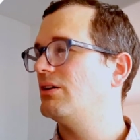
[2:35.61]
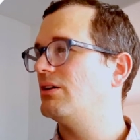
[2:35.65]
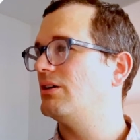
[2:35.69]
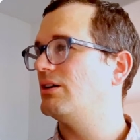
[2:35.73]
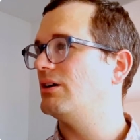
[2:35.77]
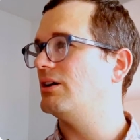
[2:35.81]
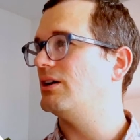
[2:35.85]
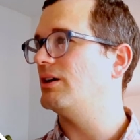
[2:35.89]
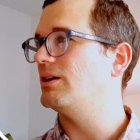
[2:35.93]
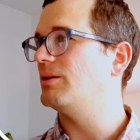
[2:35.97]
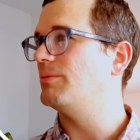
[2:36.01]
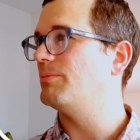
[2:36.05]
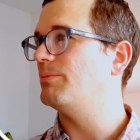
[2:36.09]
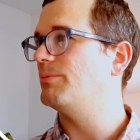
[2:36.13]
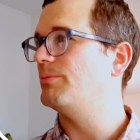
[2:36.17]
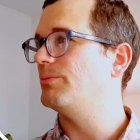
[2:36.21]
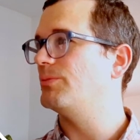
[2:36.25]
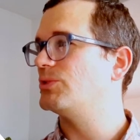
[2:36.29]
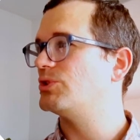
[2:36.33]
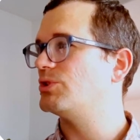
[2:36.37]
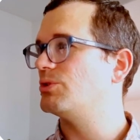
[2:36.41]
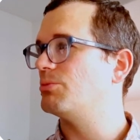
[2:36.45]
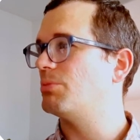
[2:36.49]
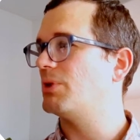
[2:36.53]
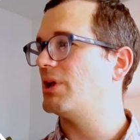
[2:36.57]

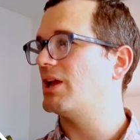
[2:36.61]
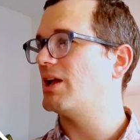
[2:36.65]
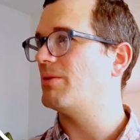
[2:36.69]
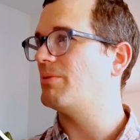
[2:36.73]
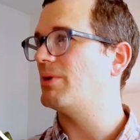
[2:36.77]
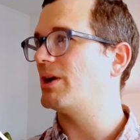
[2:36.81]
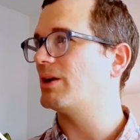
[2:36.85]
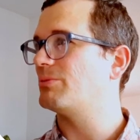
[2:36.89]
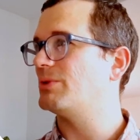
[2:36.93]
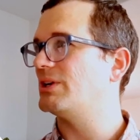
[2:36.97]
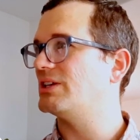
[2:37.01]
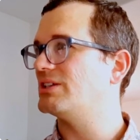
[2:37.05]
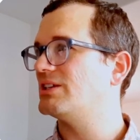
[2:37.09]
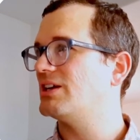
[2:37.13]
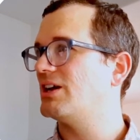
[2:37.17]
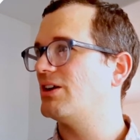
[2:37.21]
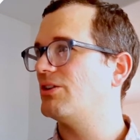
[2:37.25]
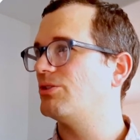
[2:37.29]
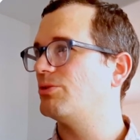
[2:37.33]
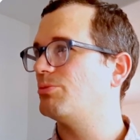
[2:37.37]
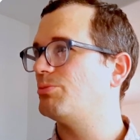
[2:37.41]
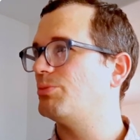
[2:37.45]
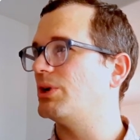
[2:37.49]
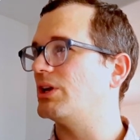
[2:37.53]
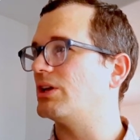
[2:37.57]
to play back my
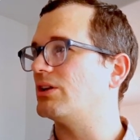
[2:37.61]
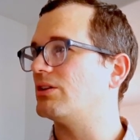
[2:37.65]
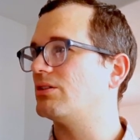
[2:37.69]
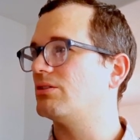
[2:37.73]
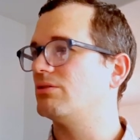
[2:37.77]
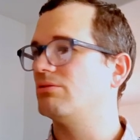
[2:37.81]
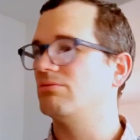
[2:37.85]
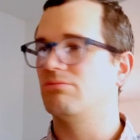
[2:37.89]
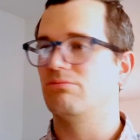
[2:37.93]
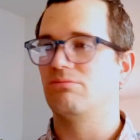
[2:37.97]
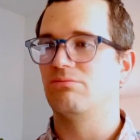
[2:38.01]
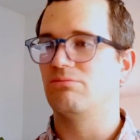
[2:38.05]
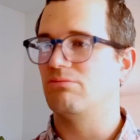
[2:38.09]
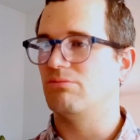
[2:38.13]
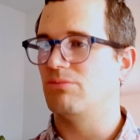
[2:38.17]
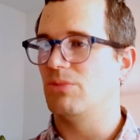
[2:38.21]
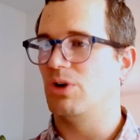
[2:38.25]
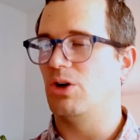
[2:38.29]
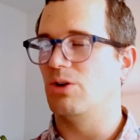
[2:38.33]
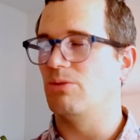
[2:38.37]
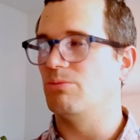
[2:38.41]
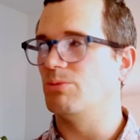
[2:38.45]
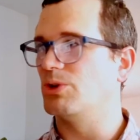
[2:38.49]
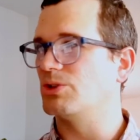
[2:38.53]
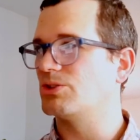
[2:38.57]
sound, but
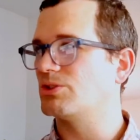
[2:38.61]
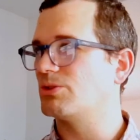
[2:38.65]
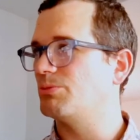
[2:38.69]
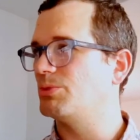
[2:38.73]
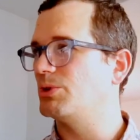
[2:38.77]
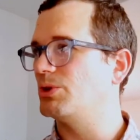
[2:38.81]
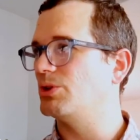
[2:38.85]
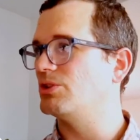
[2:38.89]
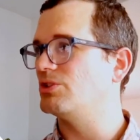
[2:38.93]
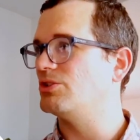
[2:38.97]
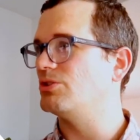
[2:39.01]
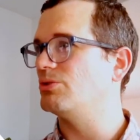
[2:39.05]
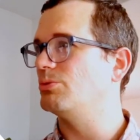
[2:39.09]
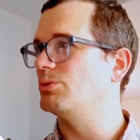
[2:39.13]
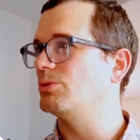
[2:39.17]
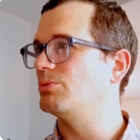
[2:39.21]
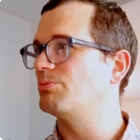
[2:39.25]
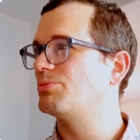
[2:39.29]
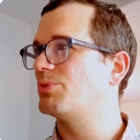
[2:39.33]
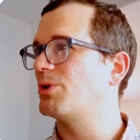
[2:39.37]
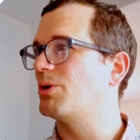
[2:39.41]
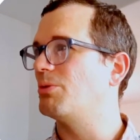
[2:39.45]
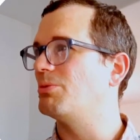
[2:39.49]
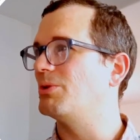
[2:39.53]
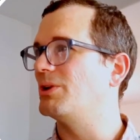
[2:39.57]
on most computers you will
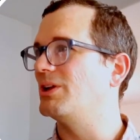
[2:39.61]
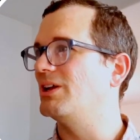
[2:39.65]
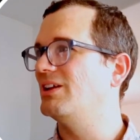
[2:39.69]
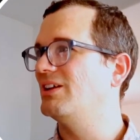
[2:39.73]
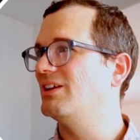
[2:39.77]
probably